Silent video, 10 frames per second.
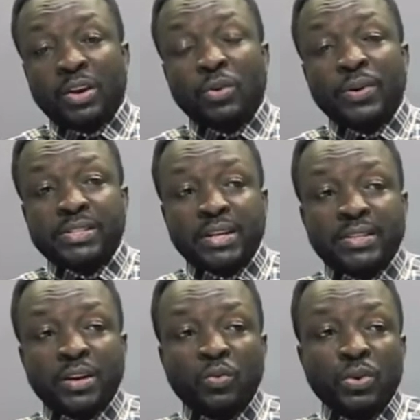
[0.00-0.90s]
Lawrence
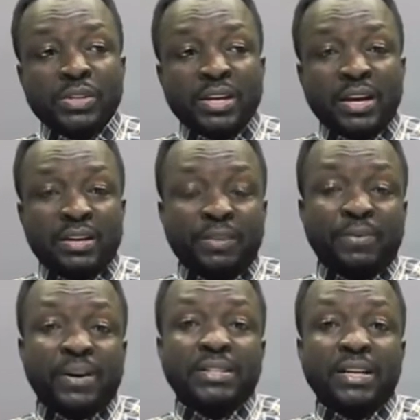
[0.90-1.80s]
Tetteh, who is an
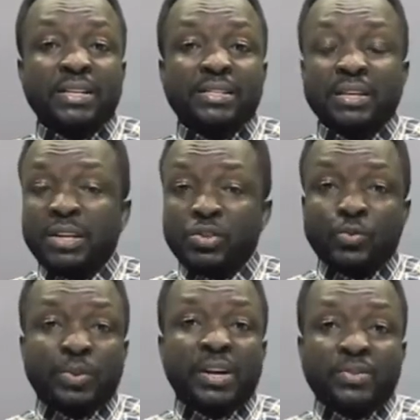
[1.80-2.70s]
evangelist in the
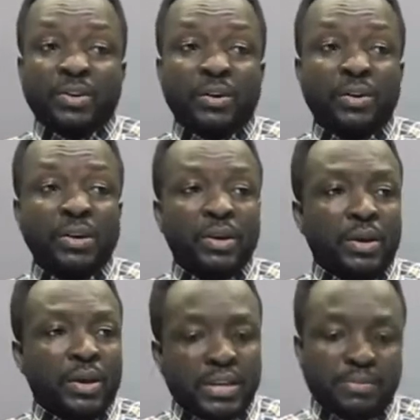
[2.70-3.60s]
supernatural.
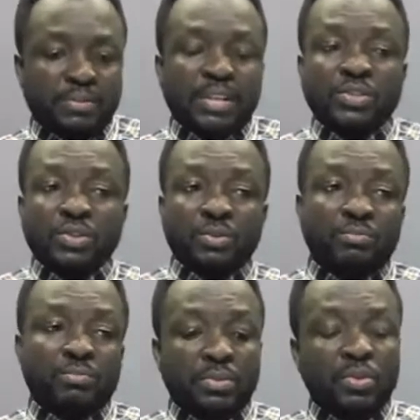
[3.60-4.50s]
And sometimes
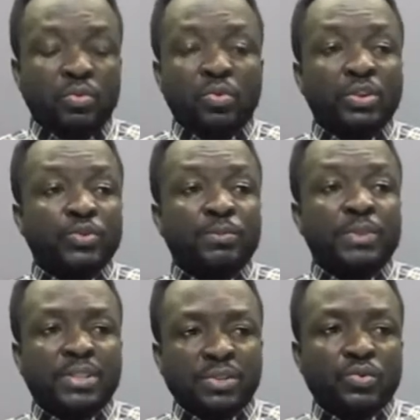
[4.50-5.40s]
he will go into
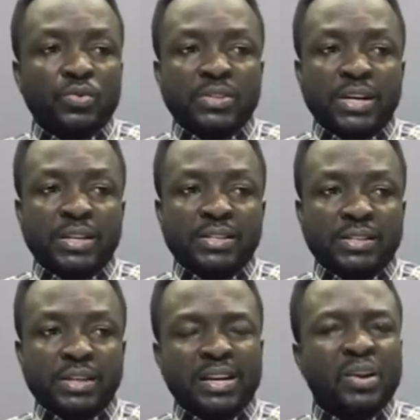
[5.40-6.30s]
meetings,
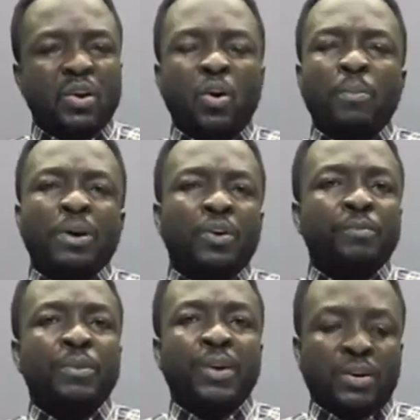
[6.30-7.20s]
crusades, and then all manner of
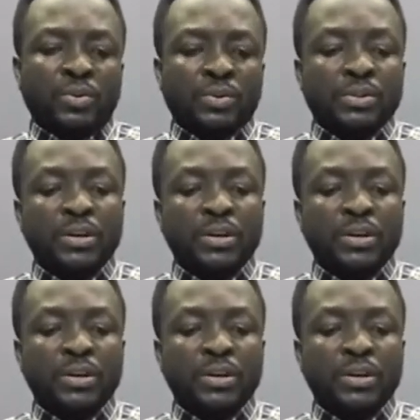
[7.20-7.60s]
miracles.